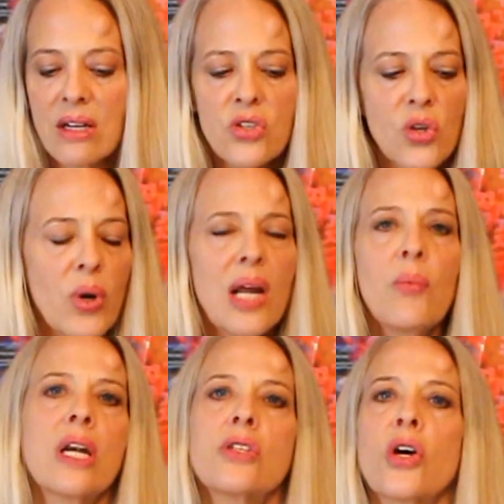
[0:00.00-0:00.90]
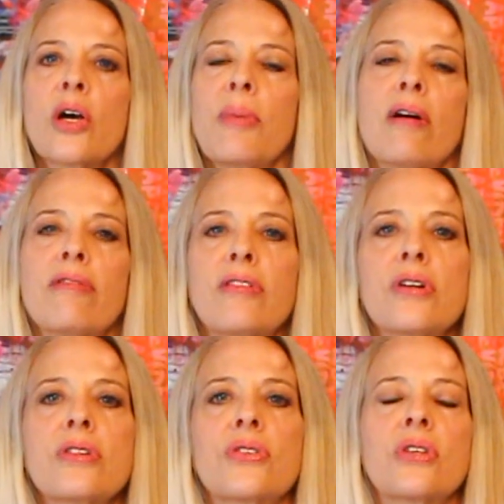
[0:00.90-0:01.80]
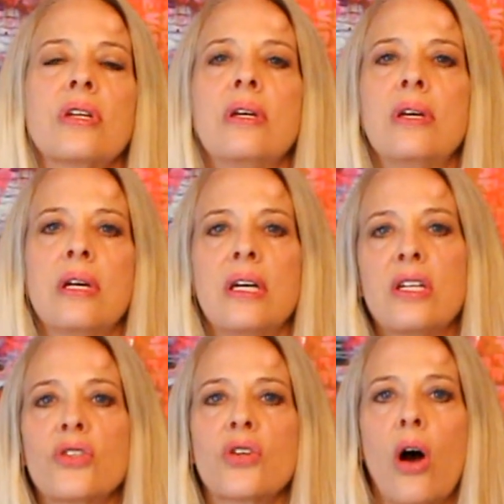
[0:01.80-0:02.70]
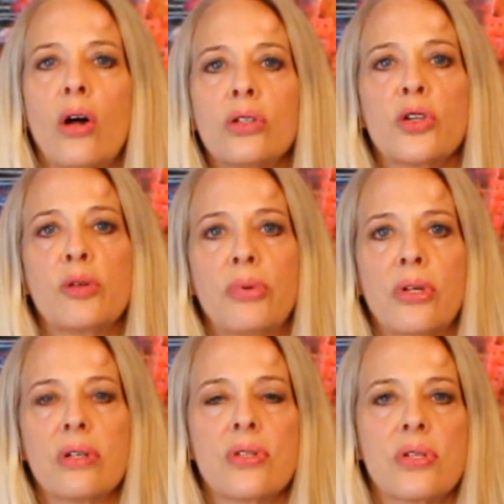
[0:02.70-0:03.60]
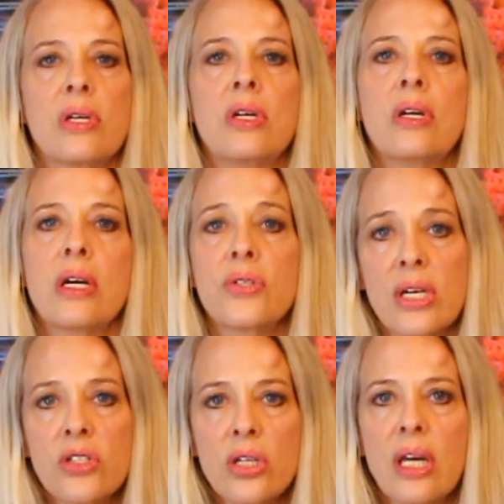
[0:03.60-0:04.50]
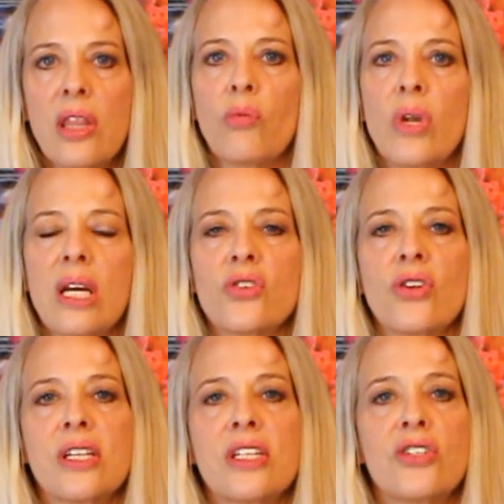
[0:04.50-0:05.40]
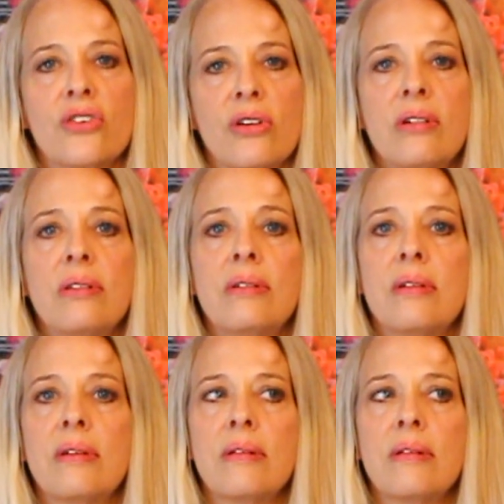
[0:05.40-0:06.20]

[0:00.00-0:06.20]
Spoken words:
So what I want to talk about first is altered books. Essentially, the Reconstructed Journal